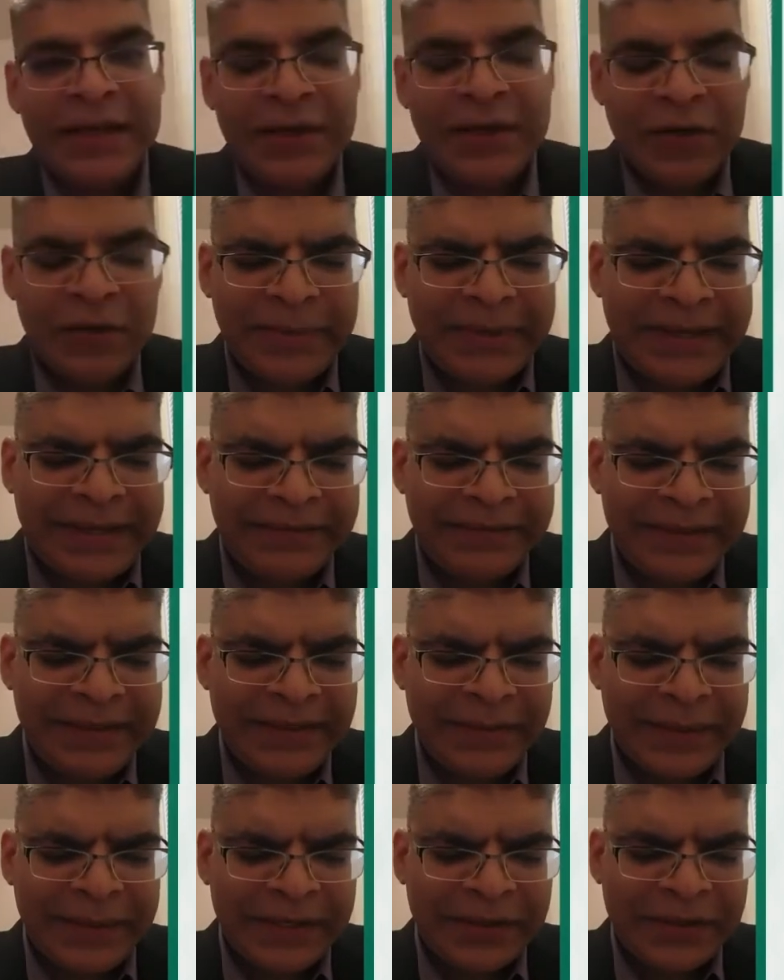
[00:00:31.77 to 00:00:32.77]
No, but I
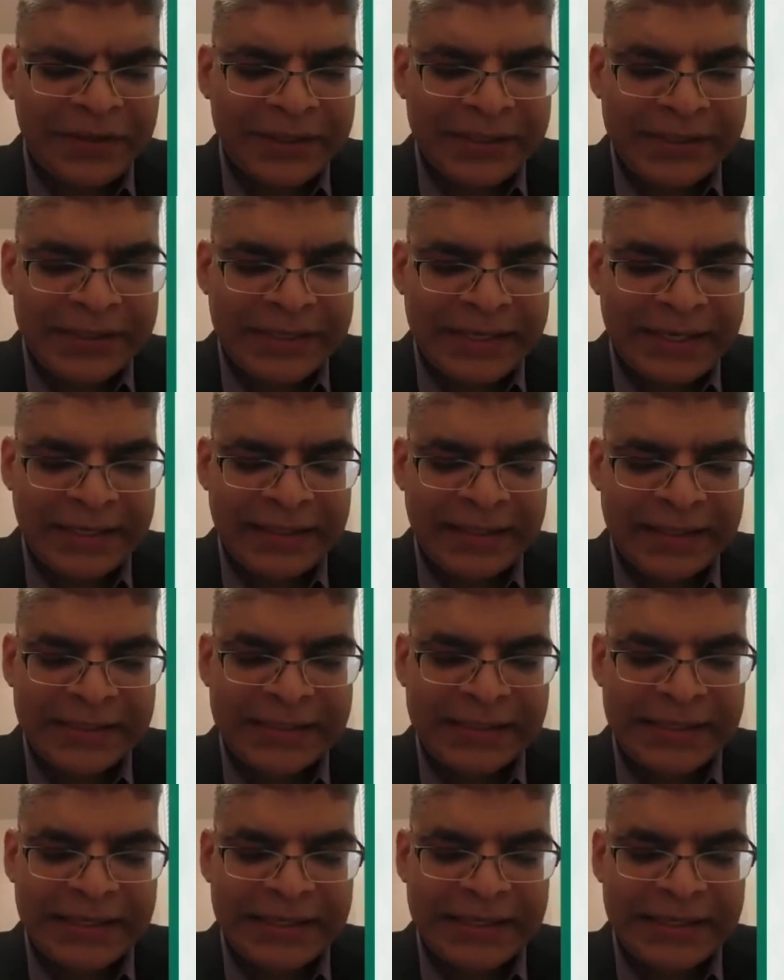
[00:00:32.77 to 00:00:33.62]
really wanted to just take this